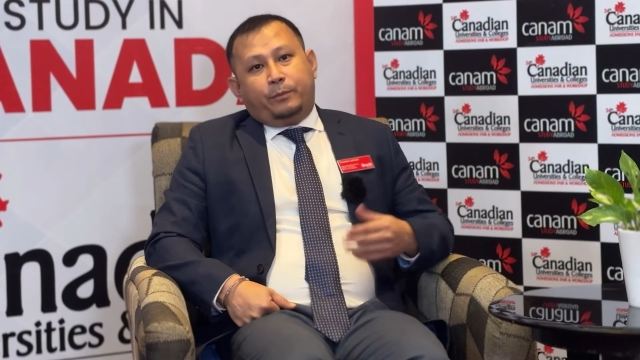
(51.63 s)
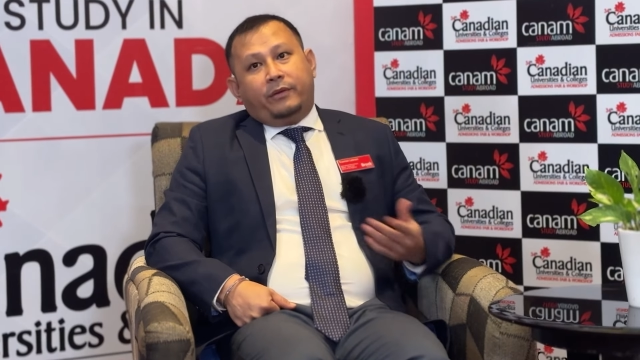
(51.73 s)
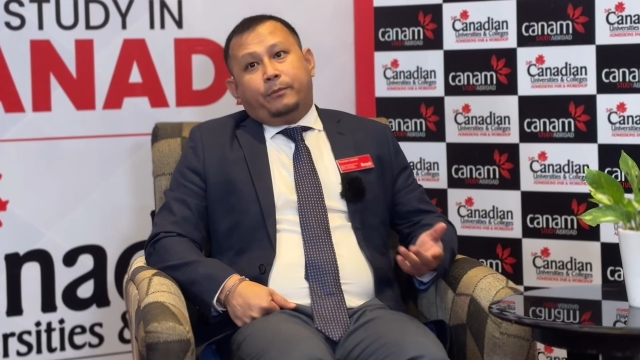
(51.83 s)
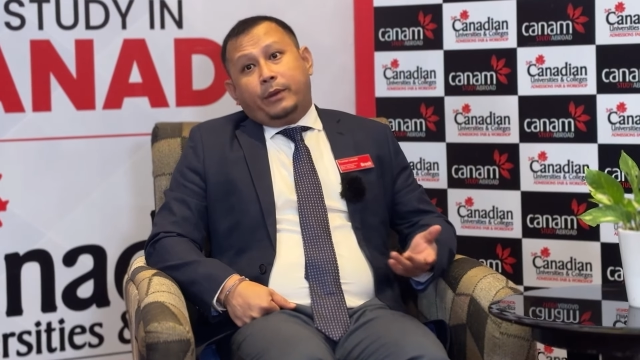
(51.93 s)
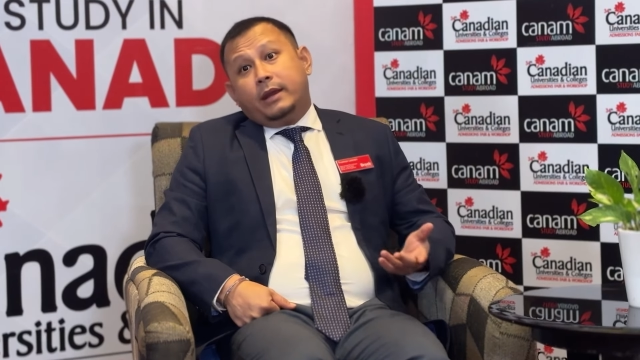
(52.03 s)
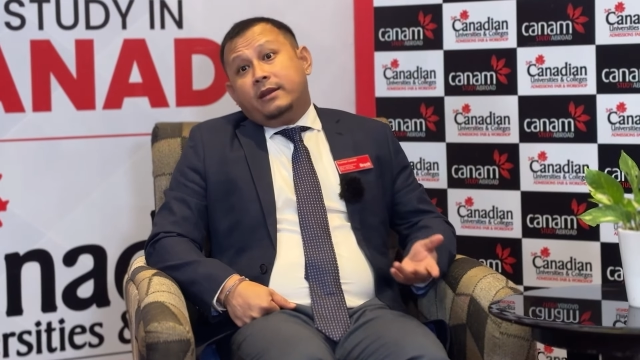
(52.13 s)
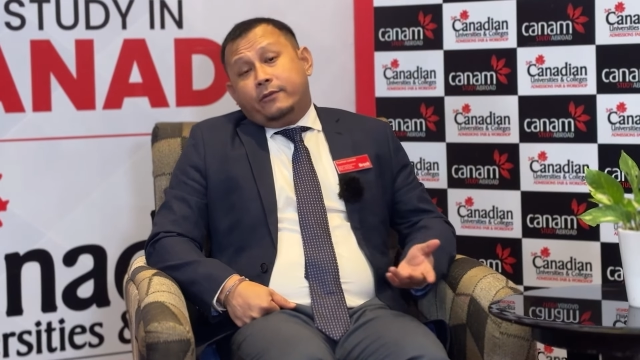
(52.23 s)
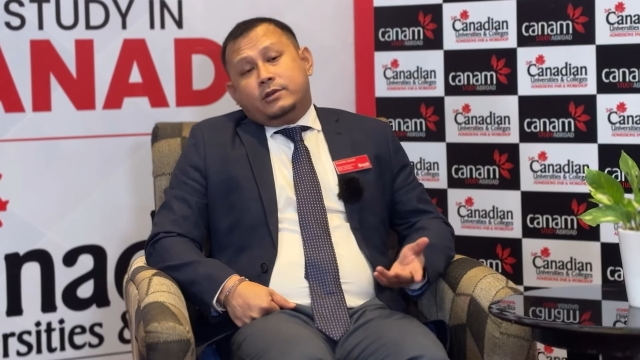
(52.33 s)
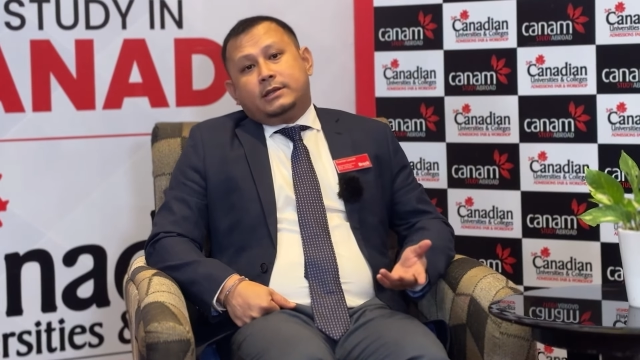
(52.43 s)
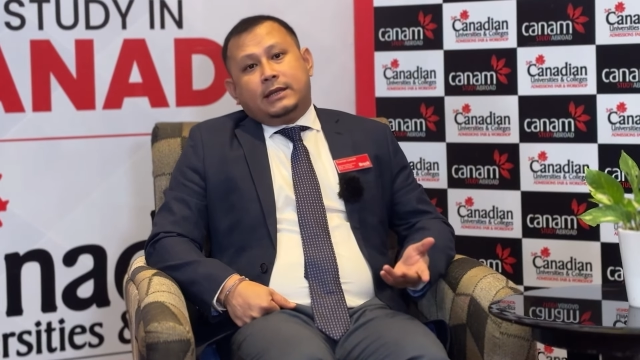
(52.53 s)
pay
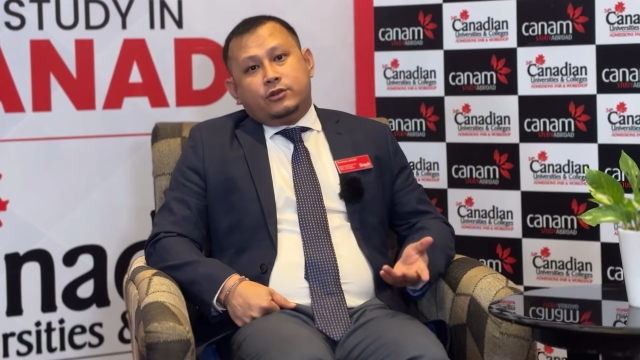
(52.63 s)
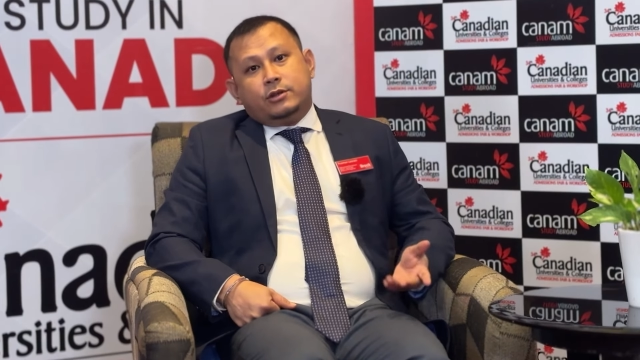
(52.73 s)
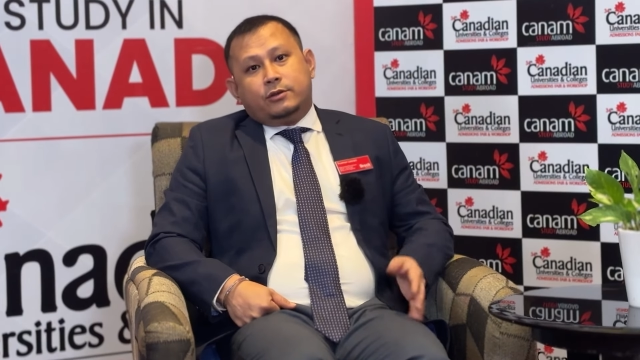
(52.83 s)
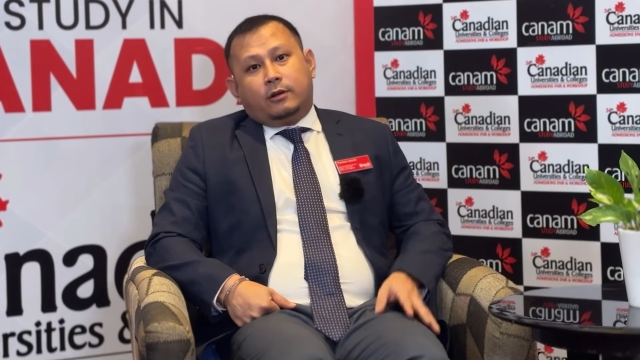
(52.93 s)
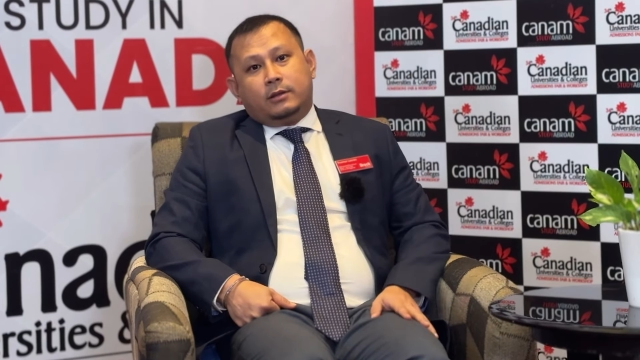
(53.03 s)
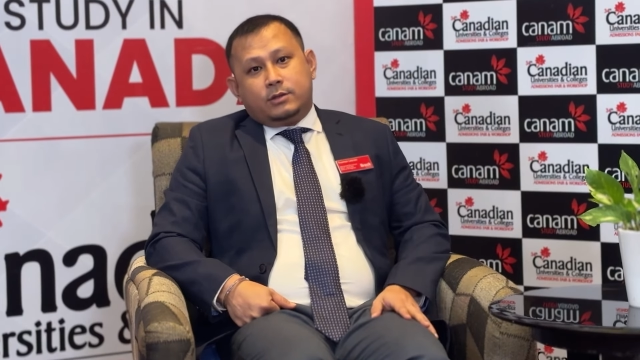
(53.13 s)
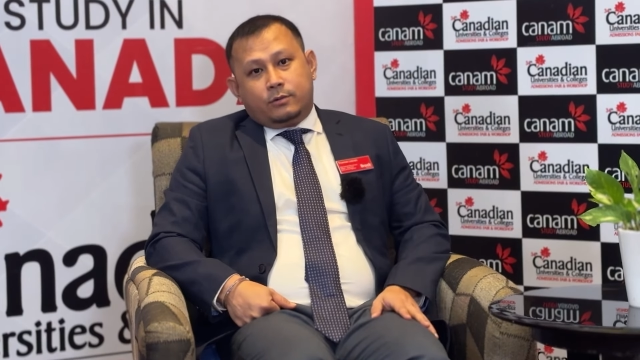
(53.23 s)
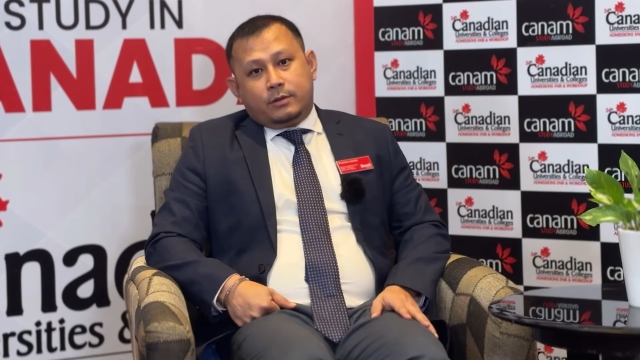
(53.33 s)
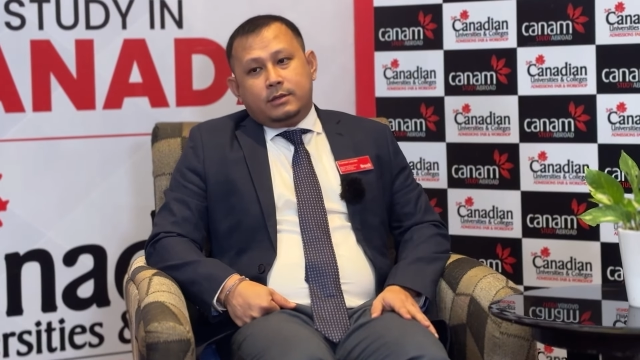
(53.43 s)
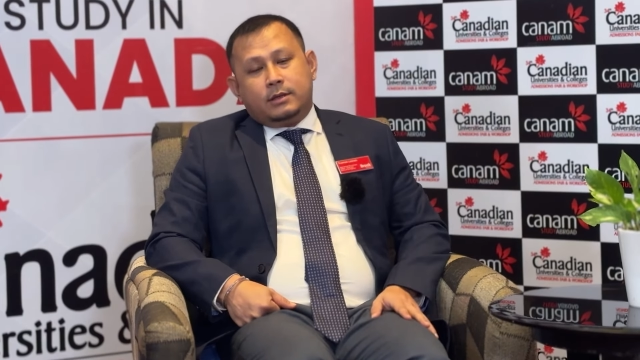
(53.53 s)
individual attention to all the
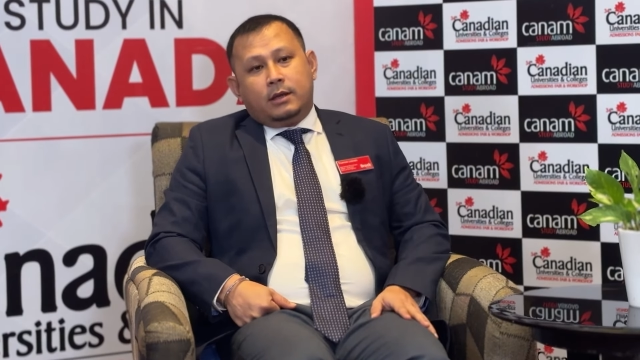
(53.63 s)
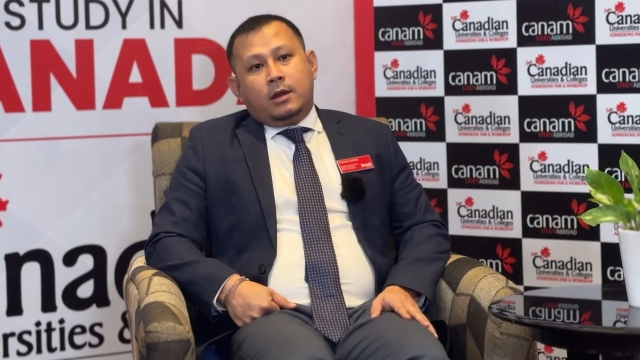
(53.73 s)
students.